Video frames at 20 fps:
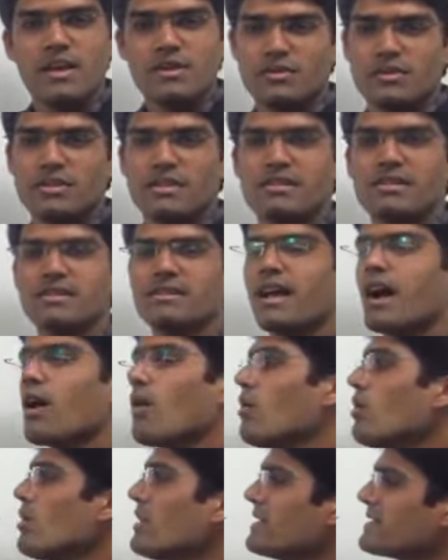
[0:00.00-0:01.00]
So this is
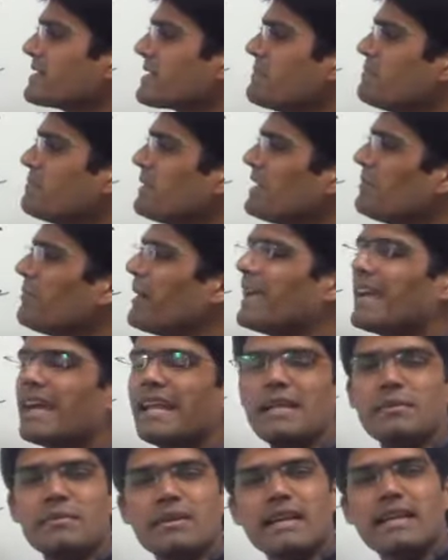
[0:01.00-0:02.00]
how, simply by
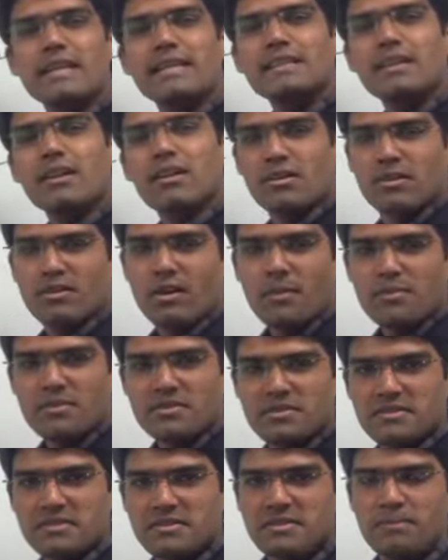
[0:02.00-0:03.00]
eliminating the wrong
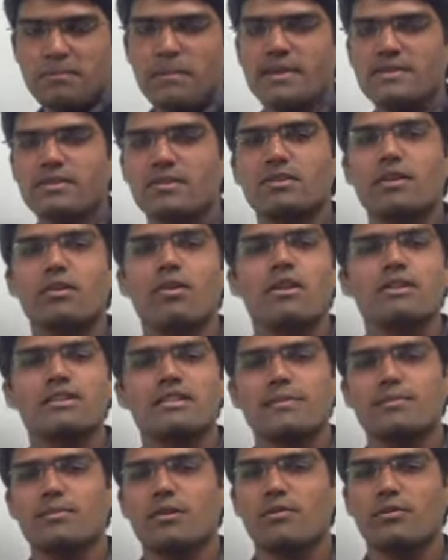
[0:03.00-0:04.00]
options based on the
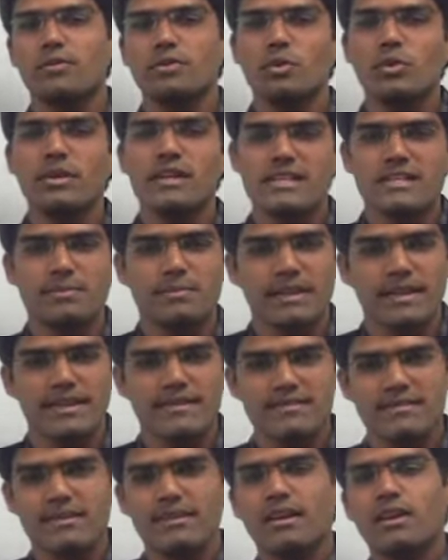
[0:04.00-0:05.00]
concept of units
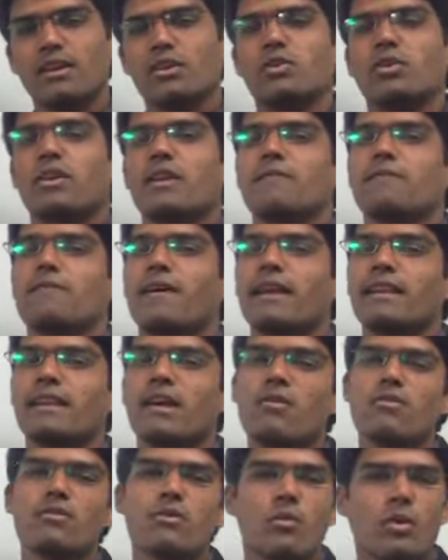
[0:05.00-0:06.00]
place, you can find
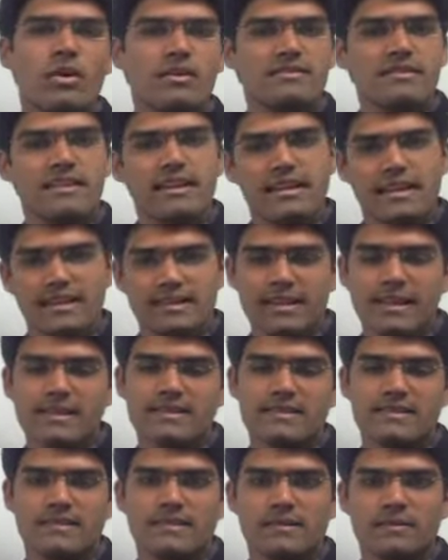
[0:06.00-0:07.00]
out what is the correct
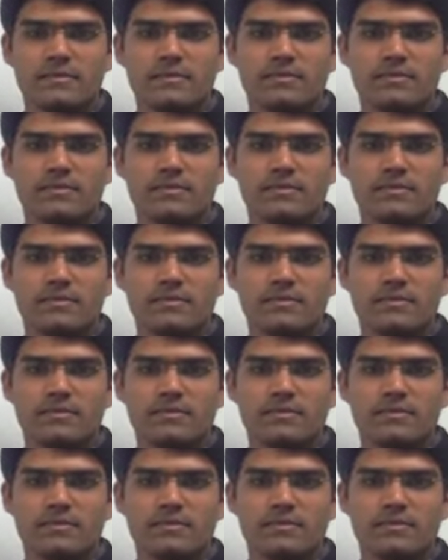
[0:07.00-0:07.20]
answer.